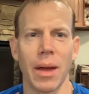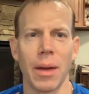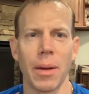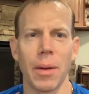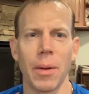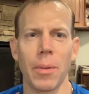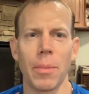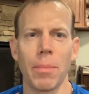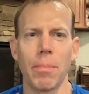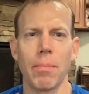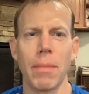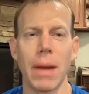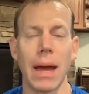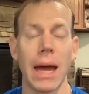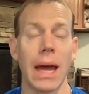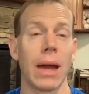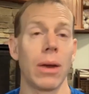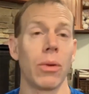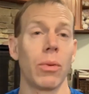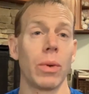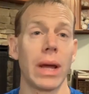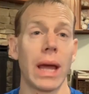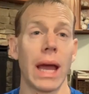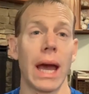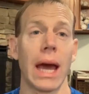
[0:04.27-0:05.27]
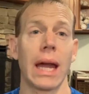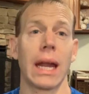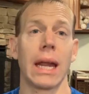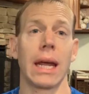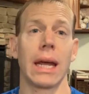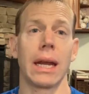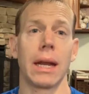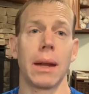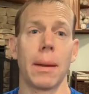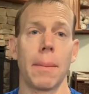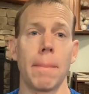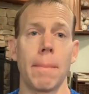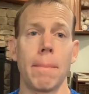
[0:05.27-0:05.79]
Man, we had
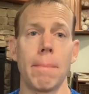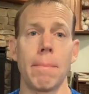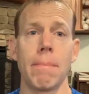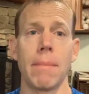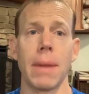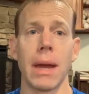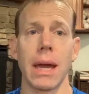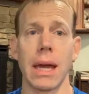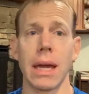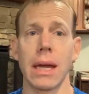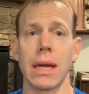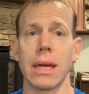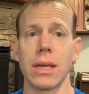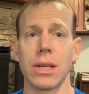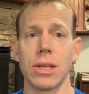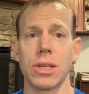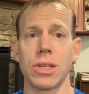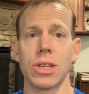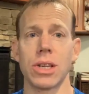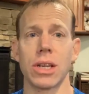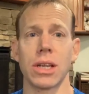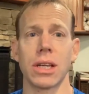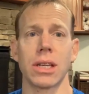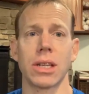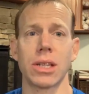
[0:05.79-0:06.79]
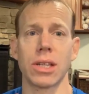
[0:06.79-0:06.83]
an amazing